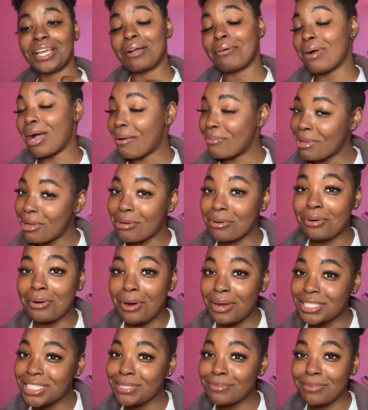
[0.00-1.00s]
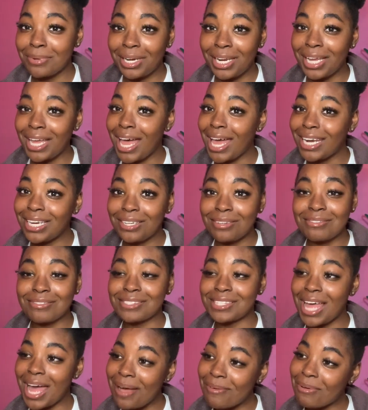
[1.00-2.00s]
While we on quarantine mode, I gotta do
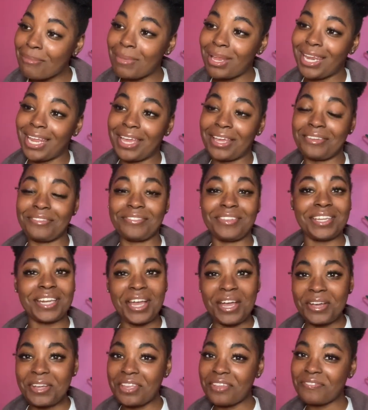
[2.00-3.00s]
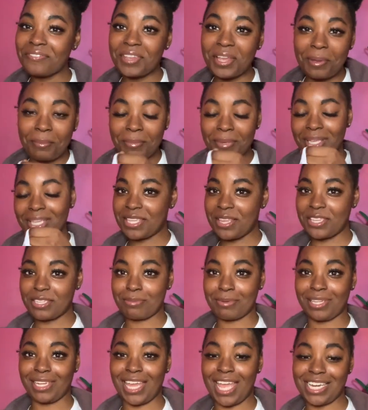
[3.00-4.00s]
something with my life, you know, you feel me? Use
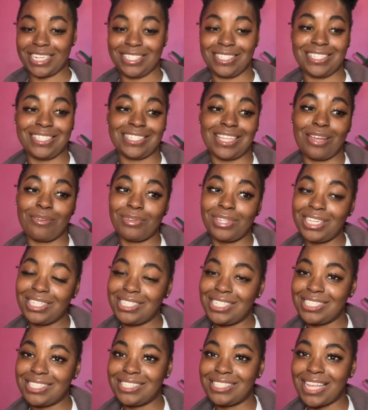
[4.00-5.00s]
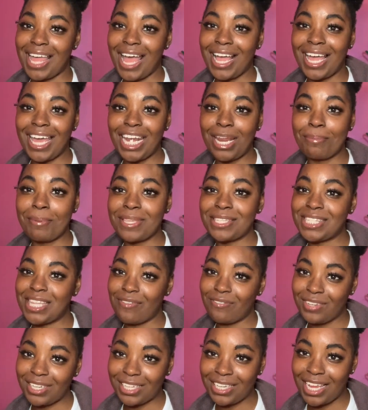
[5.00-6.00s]
my lashes, because I got up at
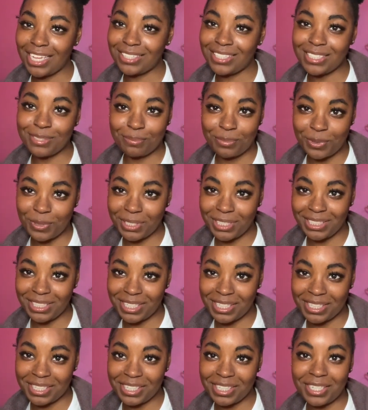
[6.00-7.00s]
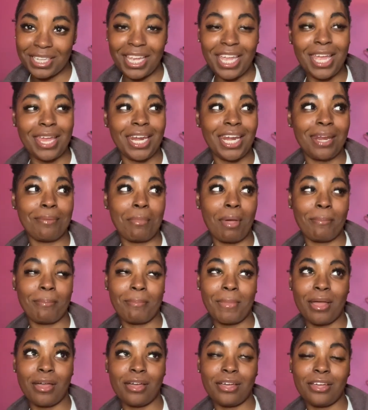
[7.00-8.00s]
7 o'clock this morning, y'all, and
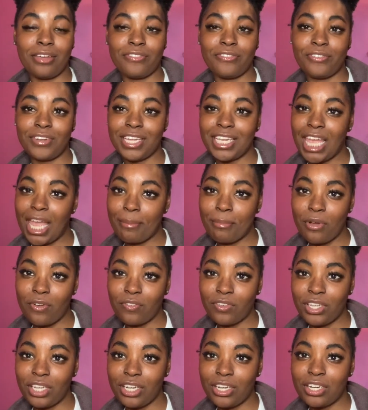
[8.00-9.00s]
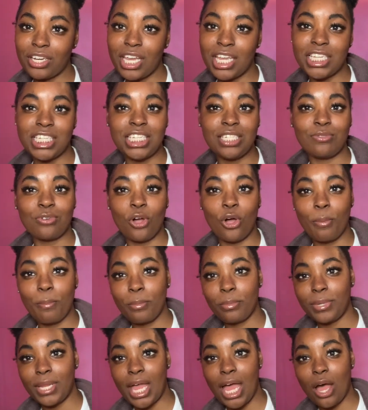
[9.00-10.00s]
my friend came over here and she
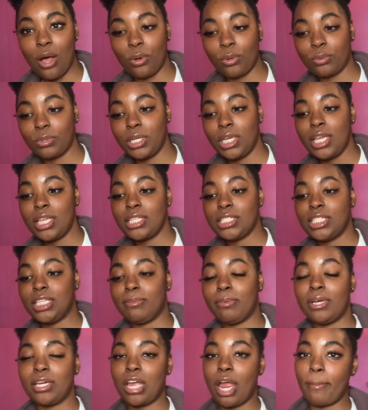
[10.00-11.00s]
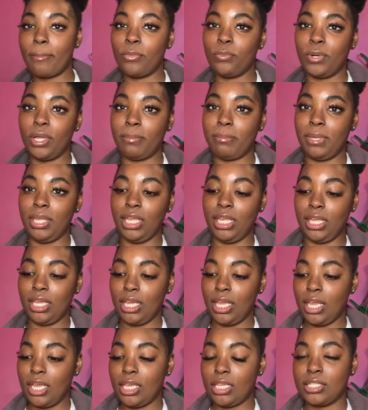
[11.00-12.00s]
rode down to Montgomery with me,
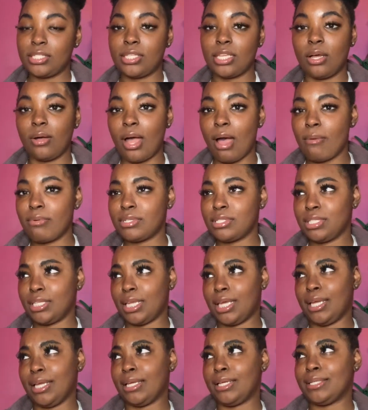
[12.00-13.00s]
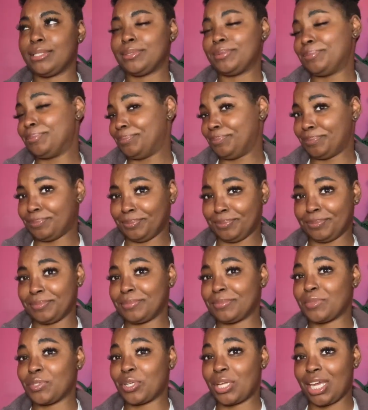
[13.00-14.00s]
so I was like
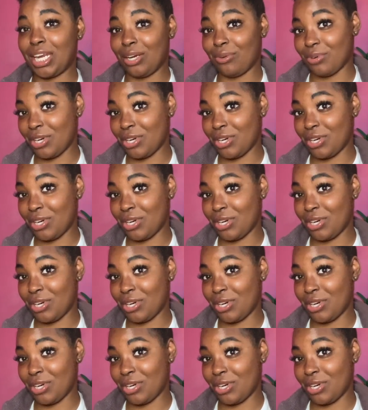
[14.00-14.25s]
kind of